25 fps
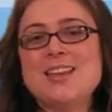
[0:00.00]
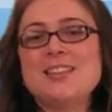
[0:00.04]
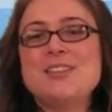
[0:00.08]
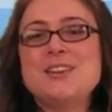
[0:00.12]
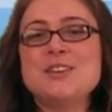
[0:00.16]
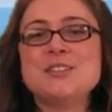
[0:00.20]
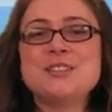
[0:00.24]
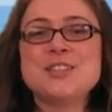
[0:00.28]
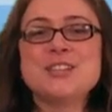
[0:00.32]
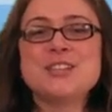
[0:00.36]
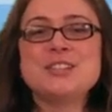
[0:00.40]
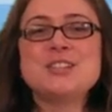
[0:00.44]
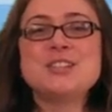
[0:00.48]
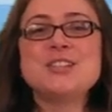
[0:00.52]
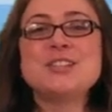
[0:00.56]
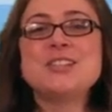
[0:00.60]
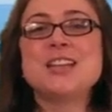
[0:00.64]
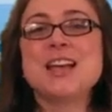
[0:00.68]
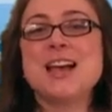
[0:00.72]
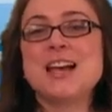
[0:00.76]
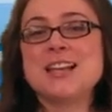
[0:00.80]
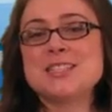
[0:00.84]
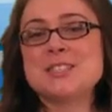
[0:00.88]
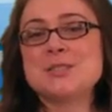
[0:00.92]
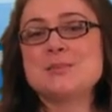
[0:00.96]
Their attention to
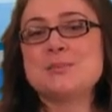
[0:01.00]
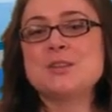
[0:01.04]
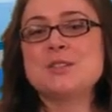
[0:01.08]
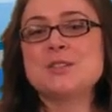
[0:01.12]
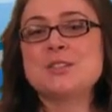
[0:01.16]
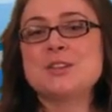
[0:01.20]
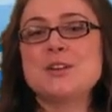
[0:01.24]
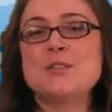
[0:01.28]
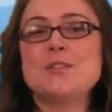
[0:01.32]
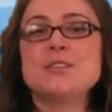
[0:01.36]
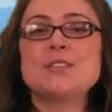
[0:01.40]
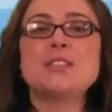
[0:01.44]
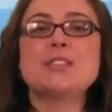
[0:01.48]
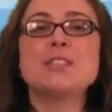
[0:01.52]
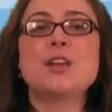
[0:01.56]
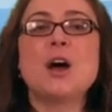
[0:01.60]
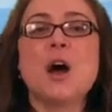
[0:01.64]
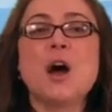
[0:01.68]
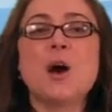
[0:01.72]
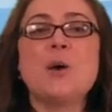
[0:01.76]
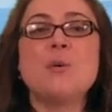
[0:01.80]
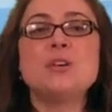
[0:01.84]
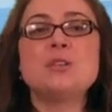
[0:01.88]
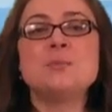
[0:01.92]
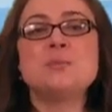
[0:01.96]
customer service has
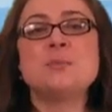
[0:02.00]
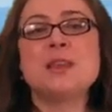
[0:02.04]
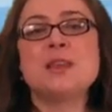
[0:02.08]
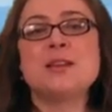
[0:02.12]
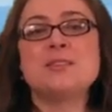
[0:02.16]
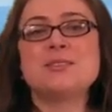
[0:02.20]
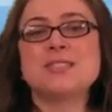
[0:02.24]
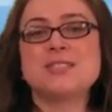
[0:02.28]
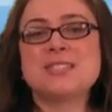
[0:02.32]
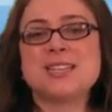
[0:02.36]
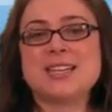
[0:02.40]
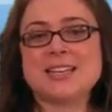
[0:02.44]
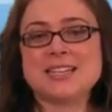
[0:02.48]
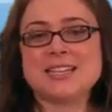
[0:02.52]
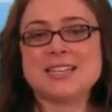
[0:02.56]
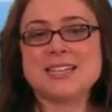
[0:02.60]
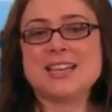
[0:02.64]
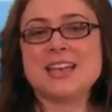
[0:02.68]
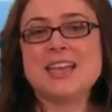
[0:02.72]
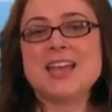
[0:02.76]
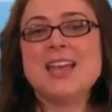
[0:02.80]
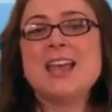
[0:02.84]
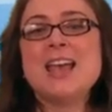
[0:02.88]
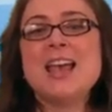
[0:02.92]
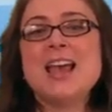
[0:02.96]
always been outstanding,